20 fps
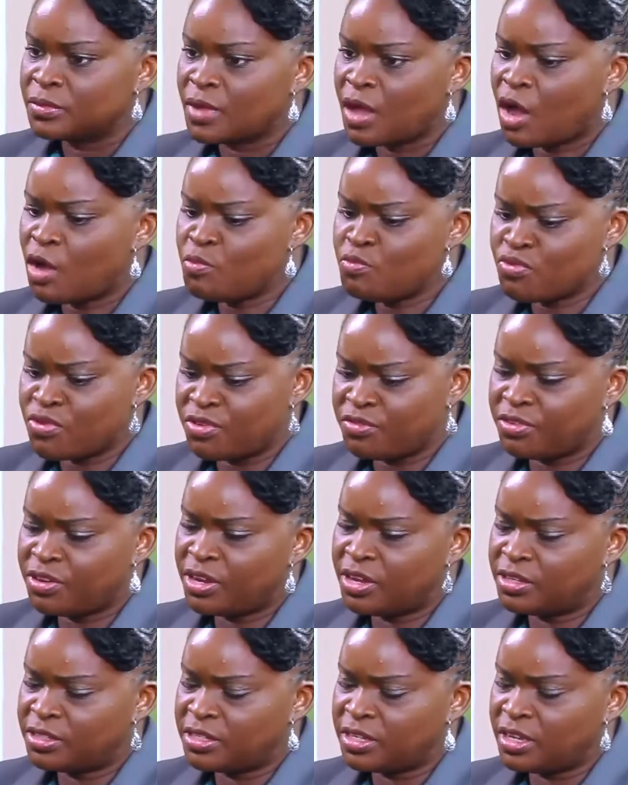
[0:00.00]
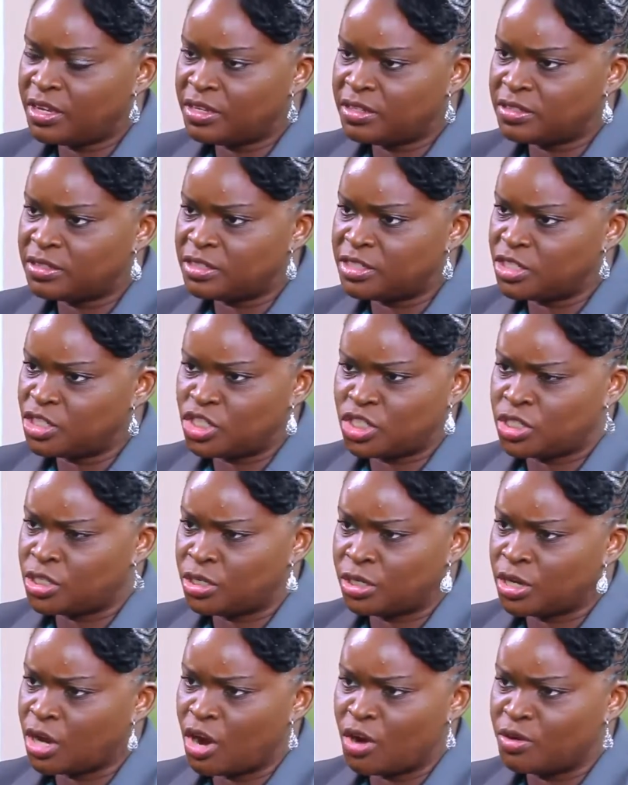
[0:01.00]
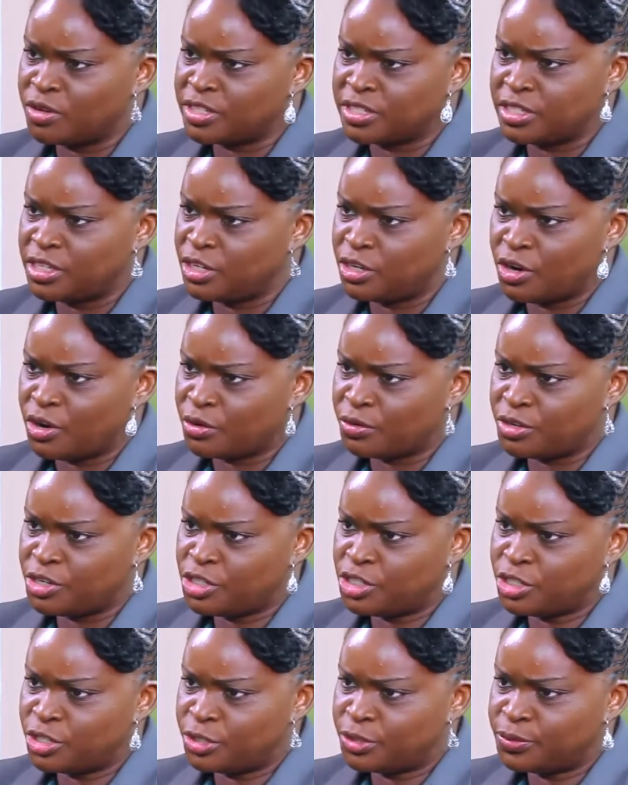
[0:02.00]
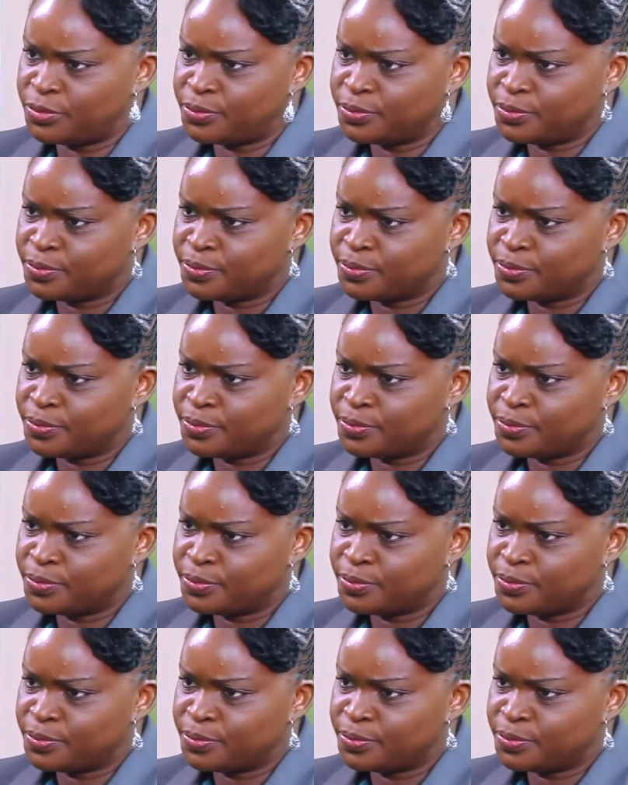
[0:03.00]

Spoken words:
How prevalent is digital currency in our region?